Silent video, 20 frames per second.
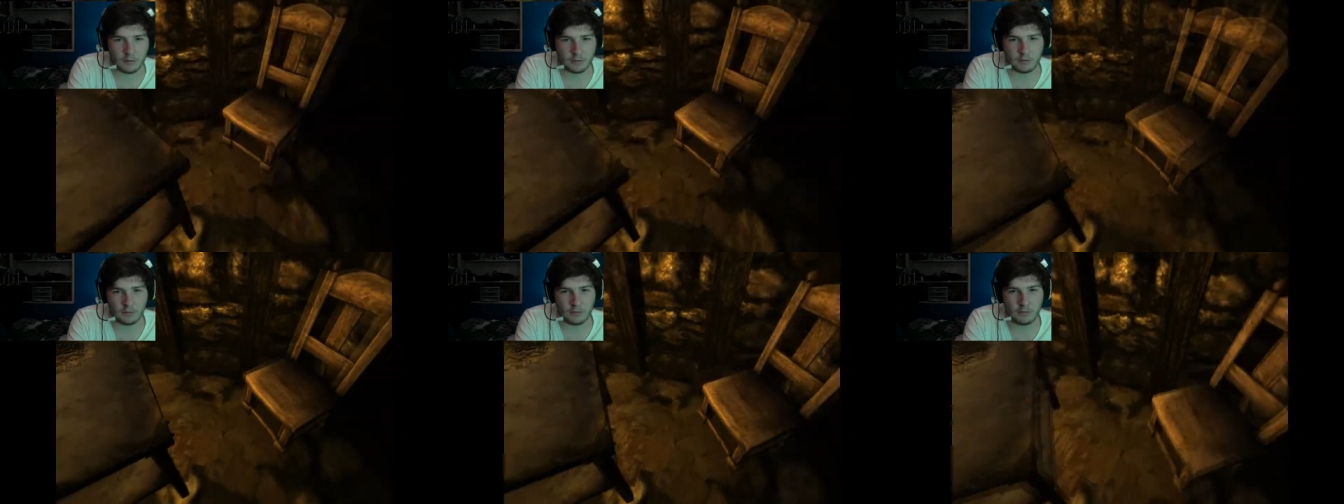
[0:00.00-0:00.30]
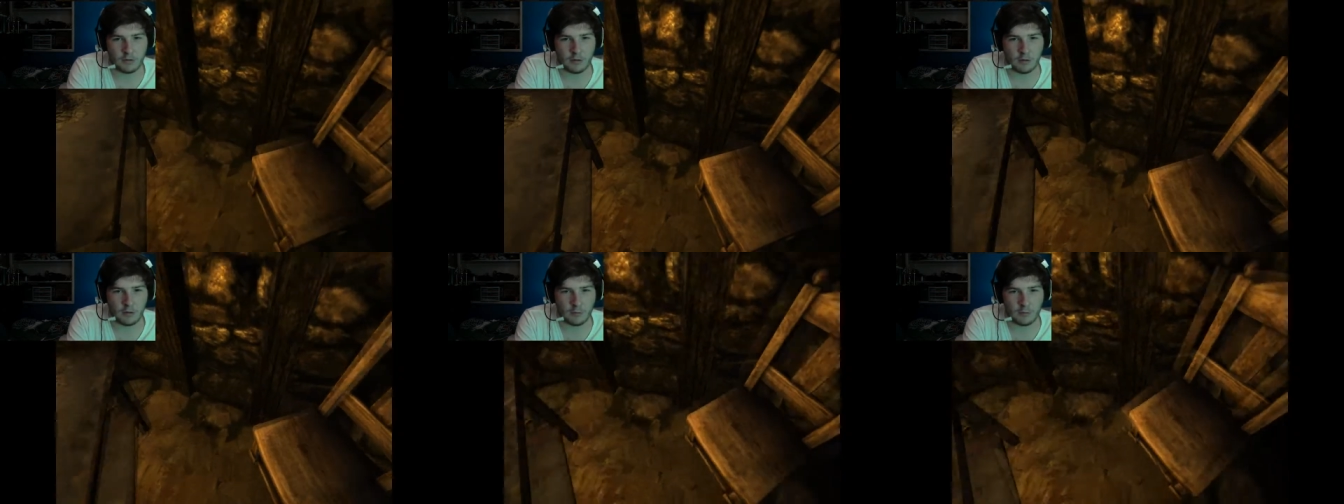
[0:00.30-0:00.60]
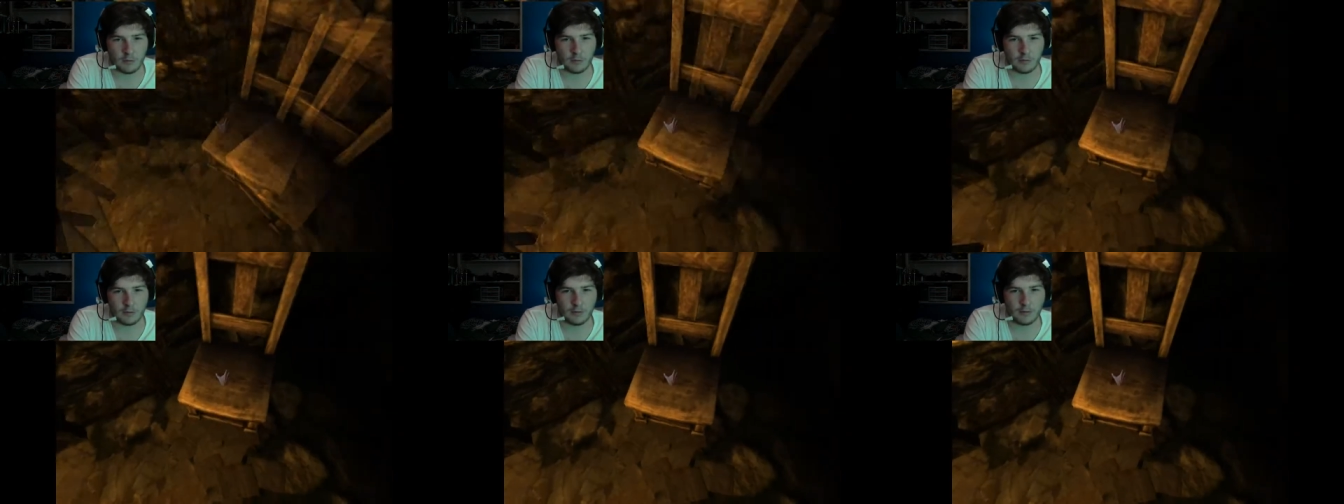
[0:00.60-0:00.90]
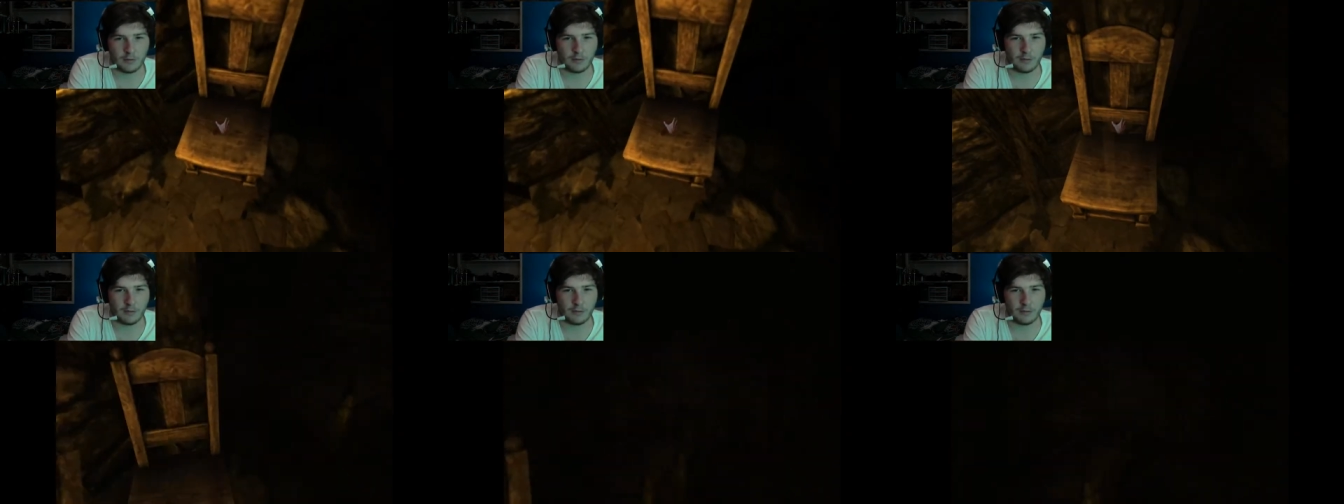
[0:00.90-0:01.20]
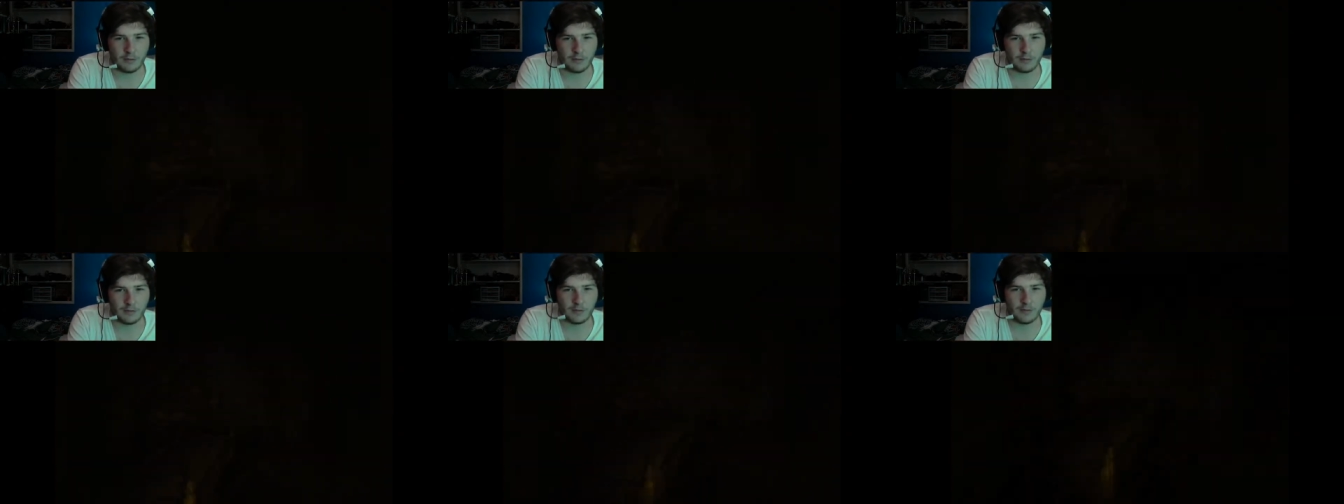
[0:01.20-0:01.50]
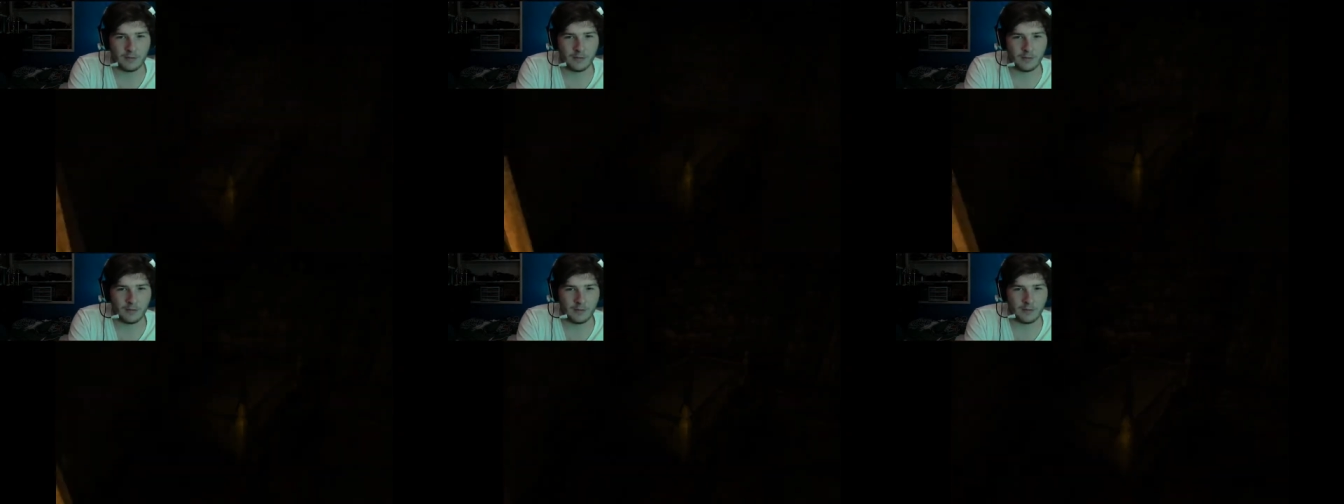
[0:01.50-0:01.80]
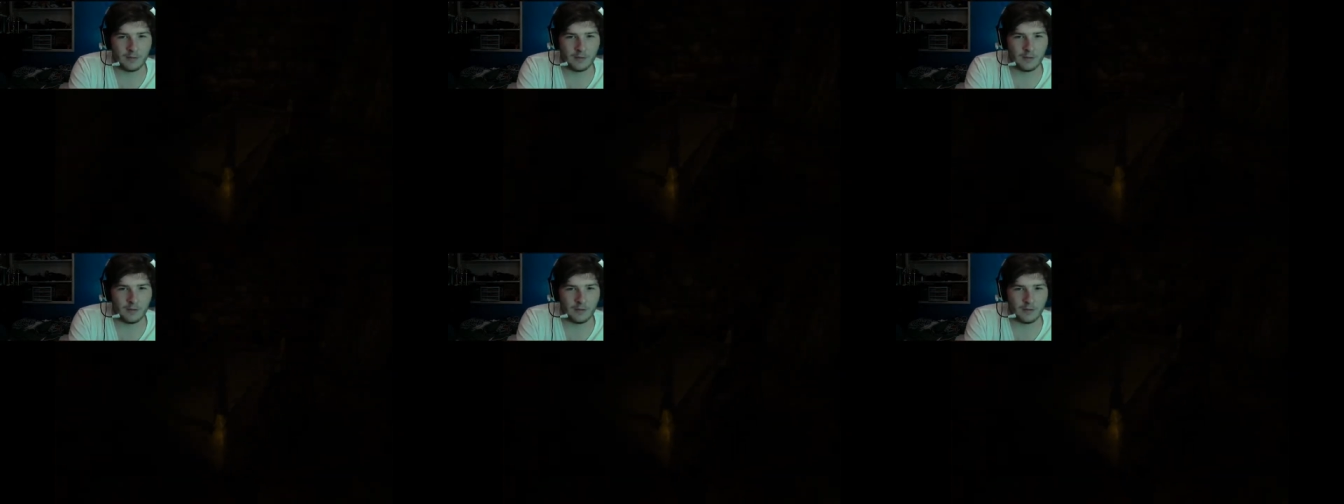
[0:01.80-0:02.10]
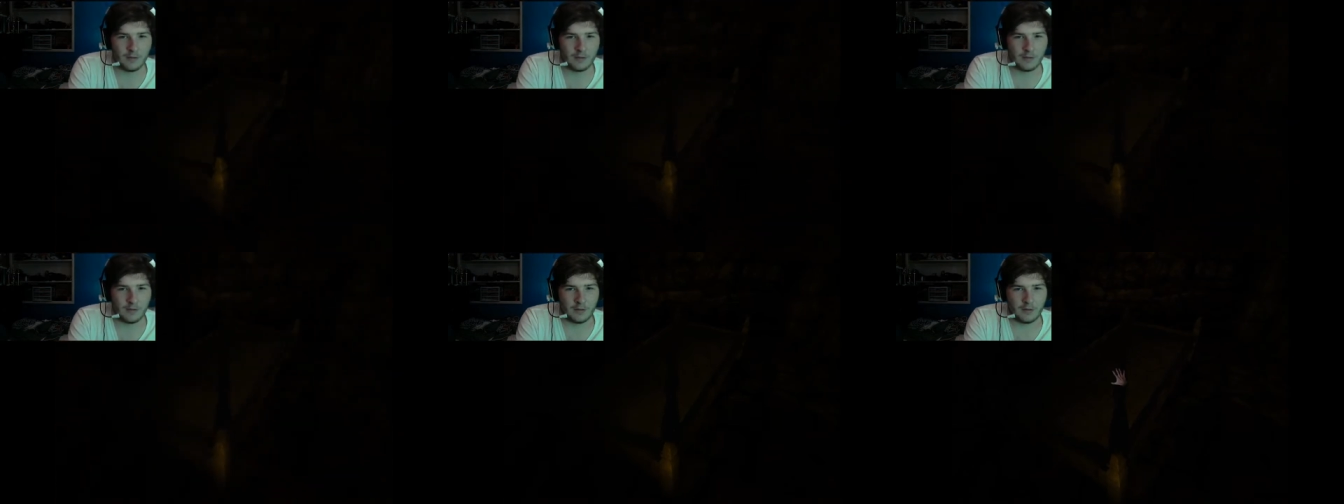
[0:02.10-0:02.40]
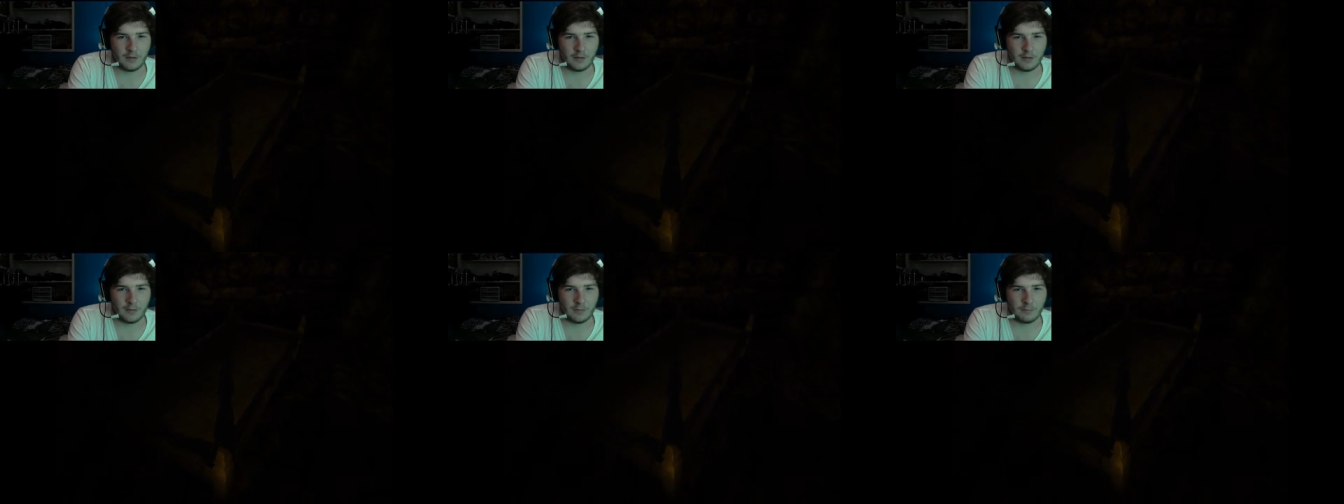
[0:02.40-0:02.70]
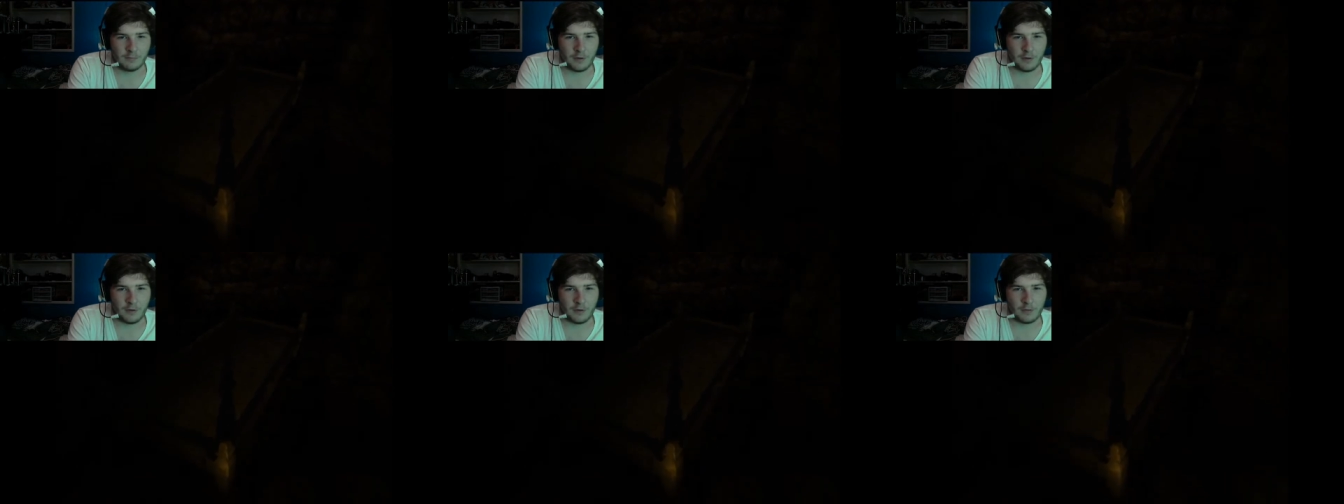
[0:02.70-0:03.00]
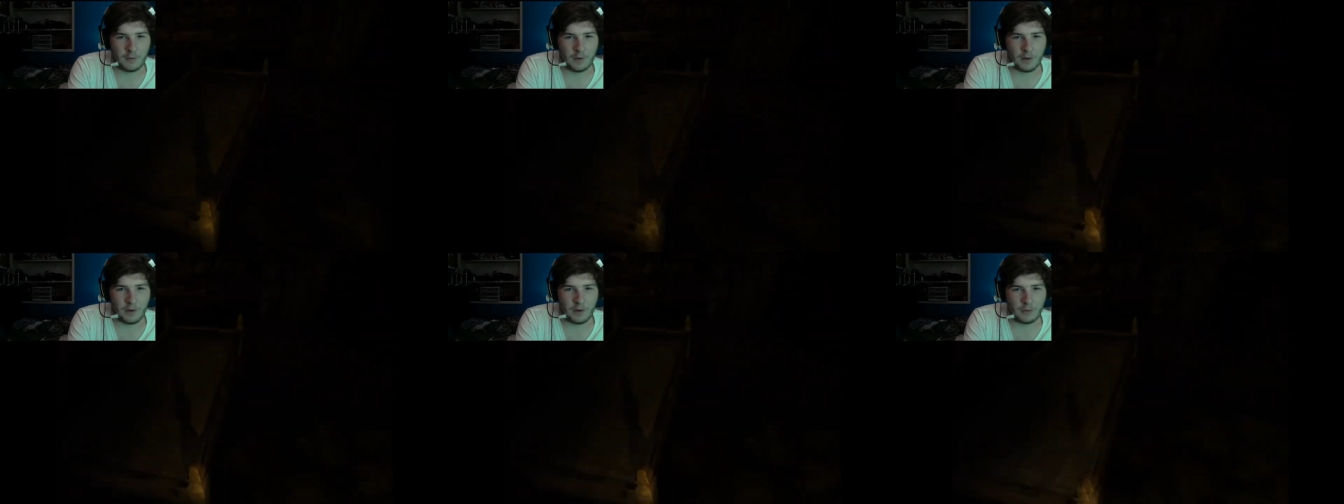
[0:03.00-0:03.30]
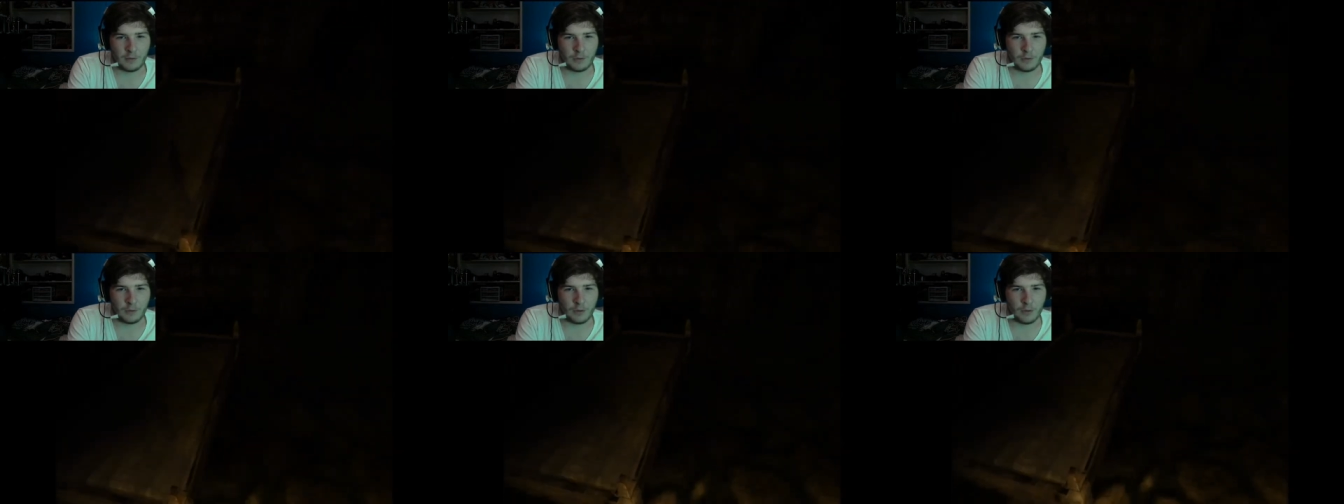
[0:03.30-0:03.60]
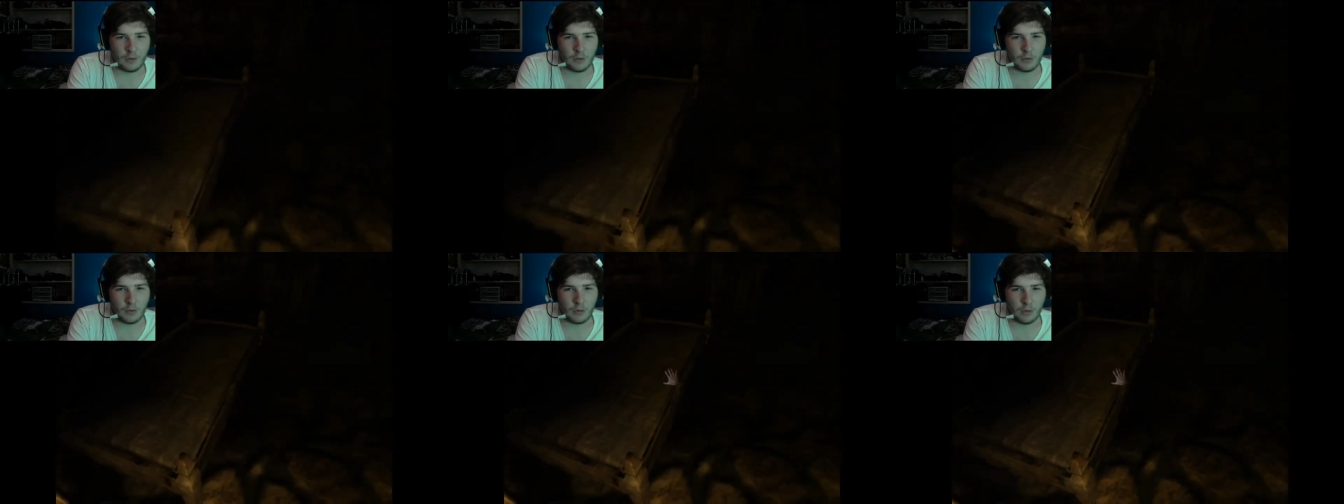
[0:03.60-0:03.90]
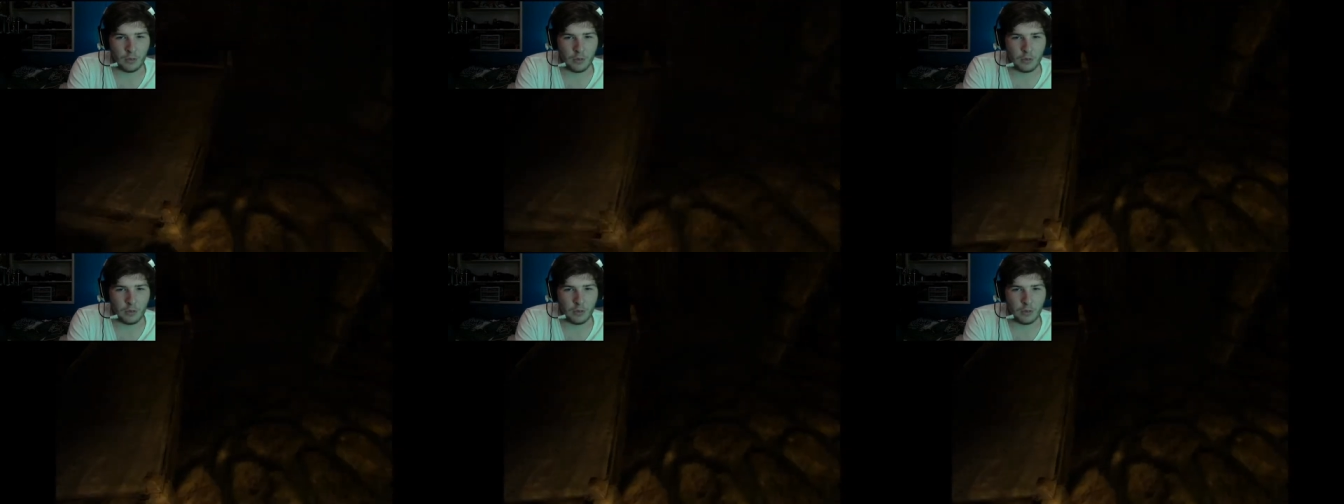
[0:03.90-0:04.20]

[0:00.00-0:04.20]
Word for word: damn it. Drain of my existence.